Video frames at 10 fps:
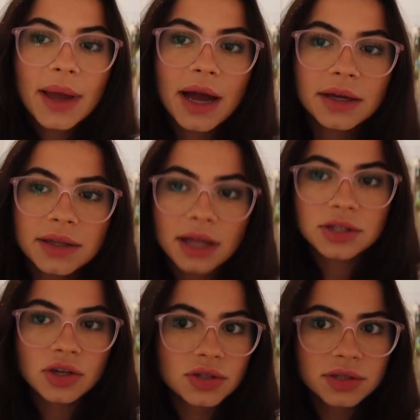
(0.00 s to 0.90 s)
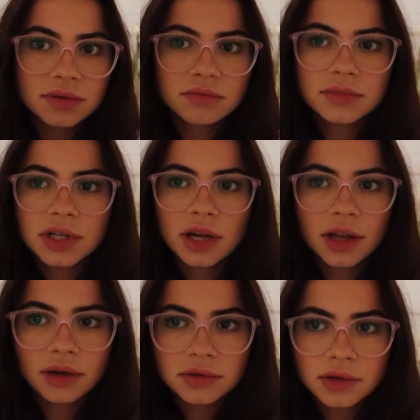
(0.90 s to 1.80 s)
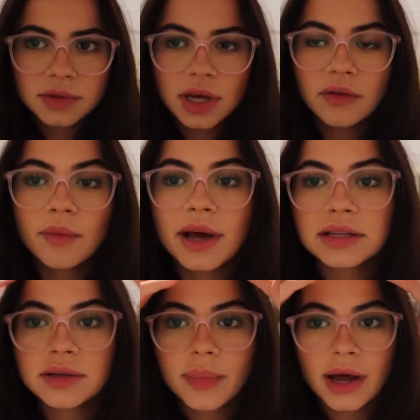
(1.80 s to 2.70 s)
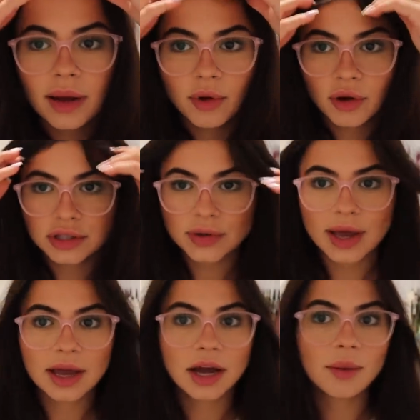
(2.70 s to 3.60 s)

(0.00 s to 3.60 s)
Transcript: But yeah, that's all just sitting there, so it's kind of a mess. But I'm going to hang